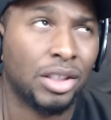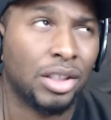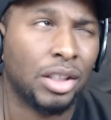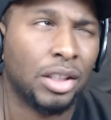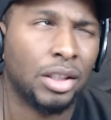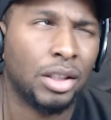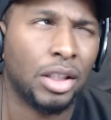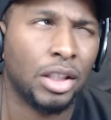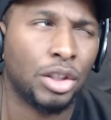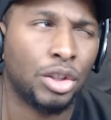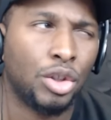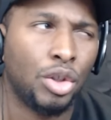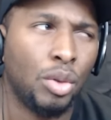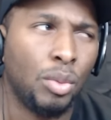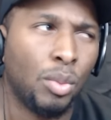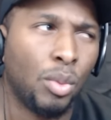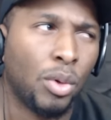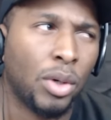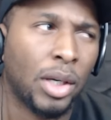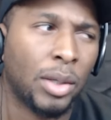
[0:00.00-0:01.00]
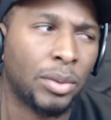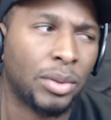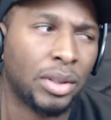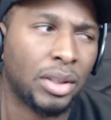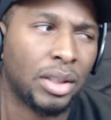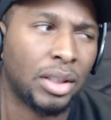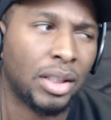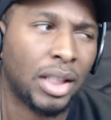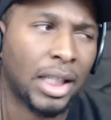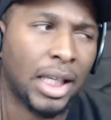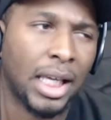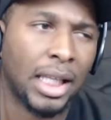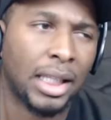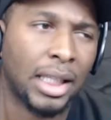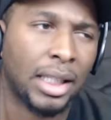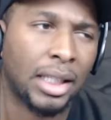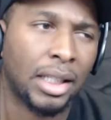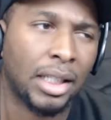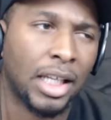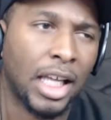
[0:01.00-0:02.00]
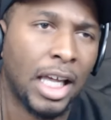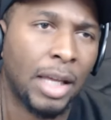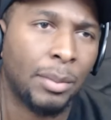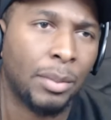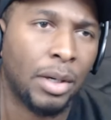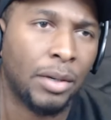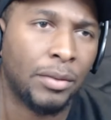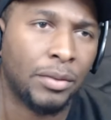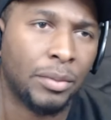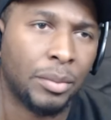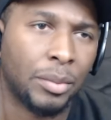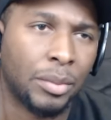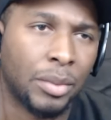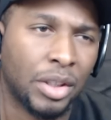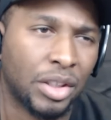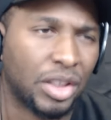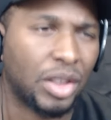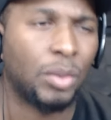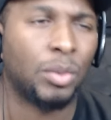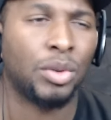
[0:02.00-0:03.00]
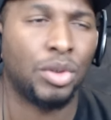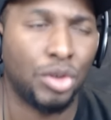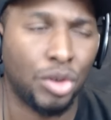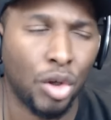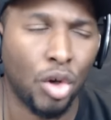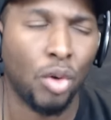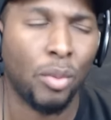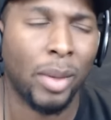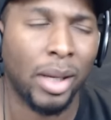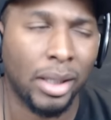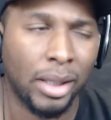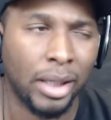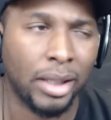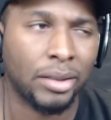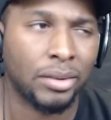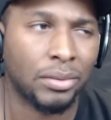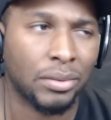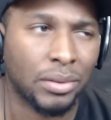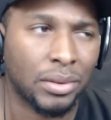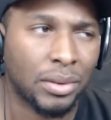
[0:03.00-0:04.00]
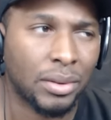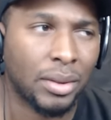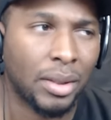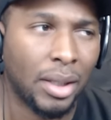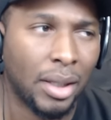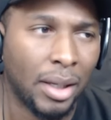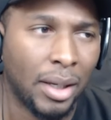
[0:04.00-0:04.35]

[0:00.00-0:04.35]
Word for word: There's there's two more that was good. I can't think of the name of them because someone stole my Lasers.